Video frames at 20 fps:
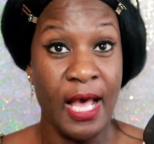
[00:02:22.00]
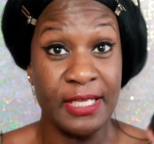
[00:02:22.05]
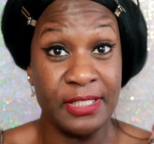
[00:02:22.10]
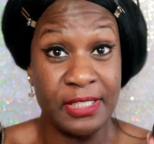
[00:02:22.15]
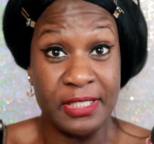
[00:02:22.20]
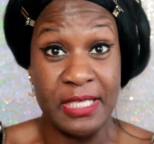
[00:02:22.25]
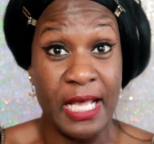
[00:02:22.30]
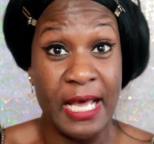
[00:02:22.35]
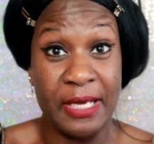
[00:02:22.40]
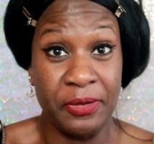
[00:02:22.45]
I
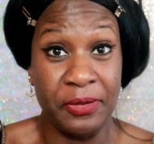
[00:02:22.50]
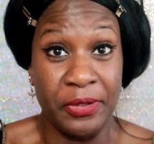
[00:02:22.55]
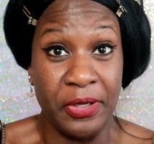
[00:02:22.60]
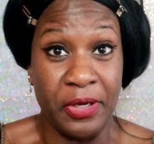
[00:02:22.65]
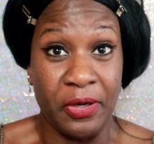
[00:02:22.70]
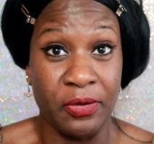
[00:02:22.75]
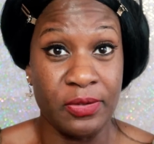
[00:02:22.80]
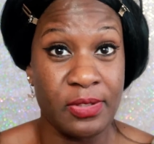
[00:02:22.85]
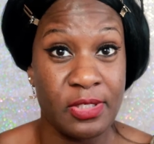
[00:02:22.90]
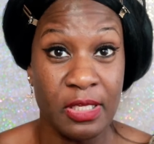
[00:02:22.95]
don't
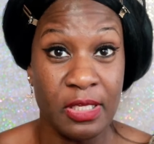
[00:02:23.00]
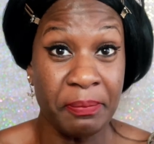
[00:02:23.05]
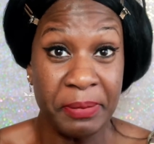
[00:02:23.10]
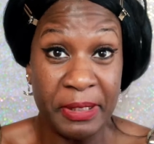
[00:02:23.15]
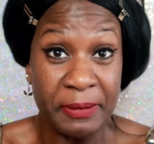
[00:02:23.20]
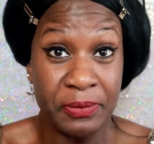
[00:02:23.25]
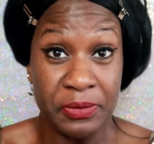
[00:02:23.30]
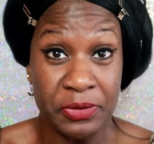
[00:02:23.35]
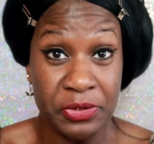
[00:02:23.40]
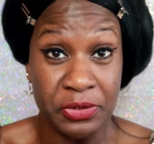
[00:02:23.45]
know.
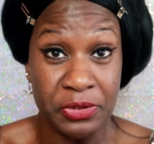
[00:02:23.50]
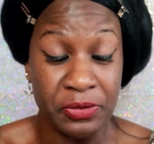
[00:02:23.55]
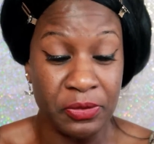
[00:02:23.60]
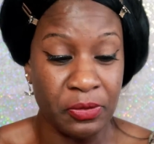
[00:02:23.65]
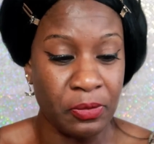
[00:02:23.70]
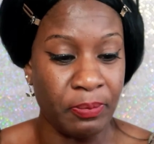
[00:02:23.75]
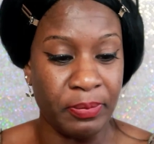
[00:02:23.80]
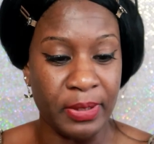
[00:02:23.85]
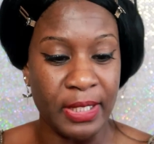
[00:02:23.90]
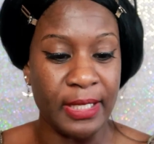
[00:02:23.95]
Some people
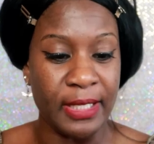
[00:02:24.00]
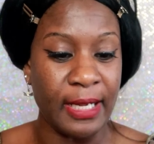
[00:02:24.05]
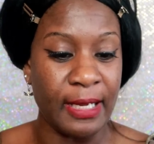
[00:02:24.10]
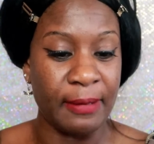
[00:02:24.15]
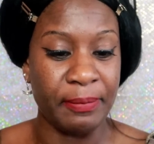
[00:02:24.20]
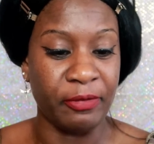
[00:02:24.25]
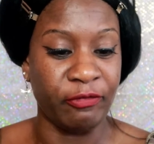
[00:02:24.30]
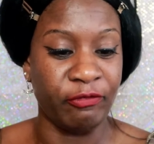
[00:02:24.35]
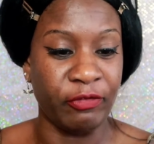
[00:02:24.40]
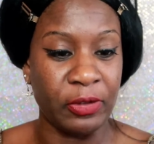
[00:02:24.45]
do, but
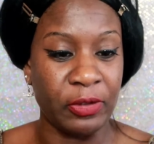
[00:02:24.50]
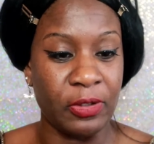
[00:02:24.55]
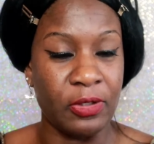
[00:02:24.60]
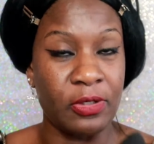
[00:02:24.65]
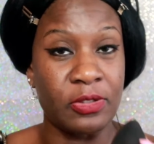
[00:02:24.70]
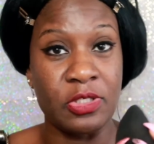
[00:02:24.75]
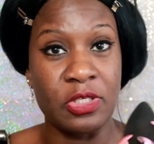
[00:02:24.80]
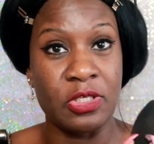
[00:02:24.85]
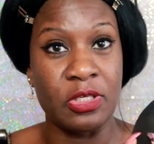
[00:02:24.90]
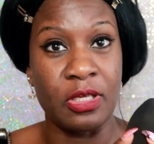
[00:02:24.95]
I
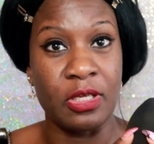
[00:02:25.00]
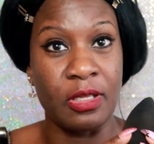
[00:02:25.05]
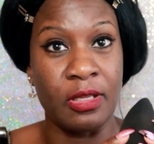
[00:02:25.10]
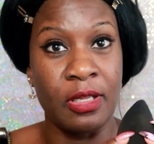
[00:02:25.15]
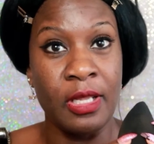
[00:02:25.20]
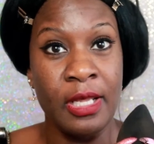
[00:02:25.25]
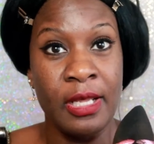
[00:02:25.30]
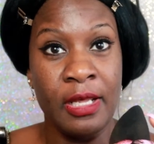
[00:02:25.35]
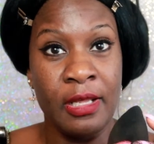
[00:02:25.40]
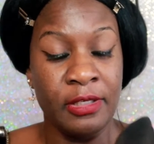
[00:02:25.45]
prefer
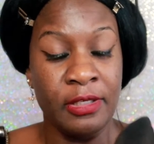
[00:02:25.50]
to,